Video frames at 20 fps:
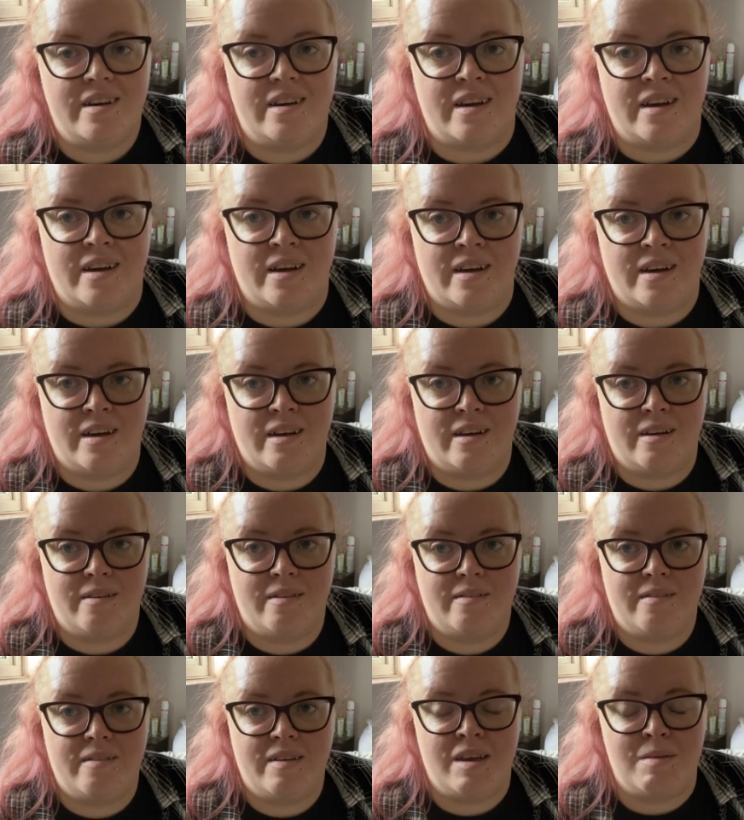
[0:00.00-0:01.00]

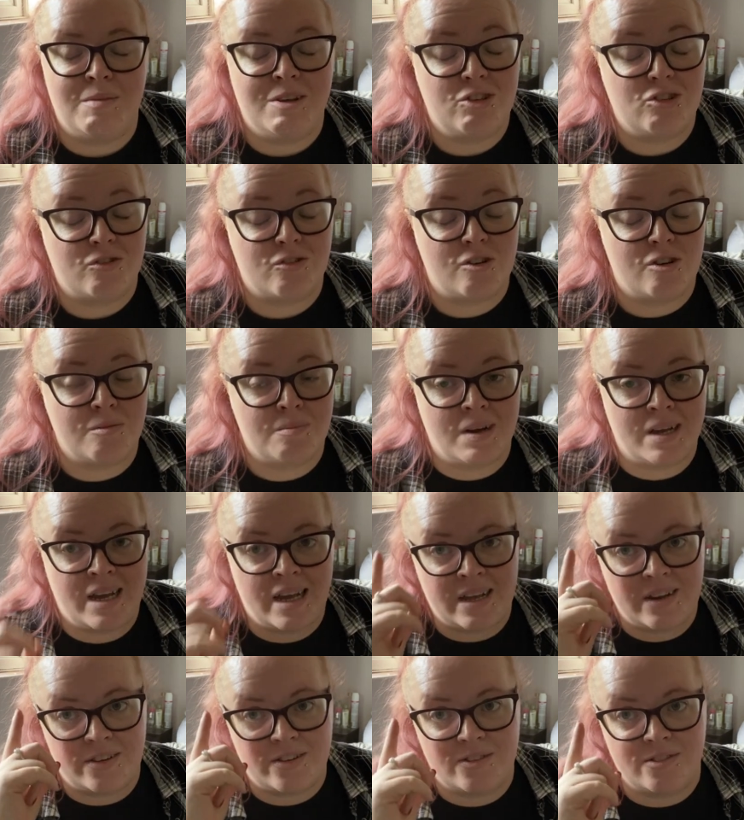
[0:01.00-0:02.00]
image I've got on my head